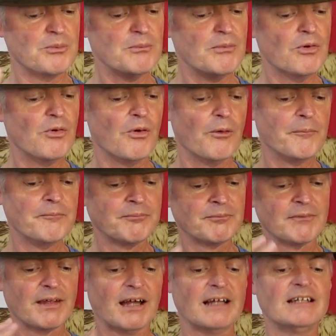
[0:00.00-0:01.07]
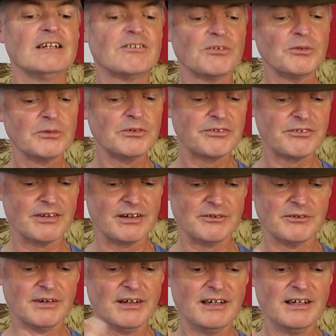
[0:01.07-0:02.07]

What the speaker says: more. And it's also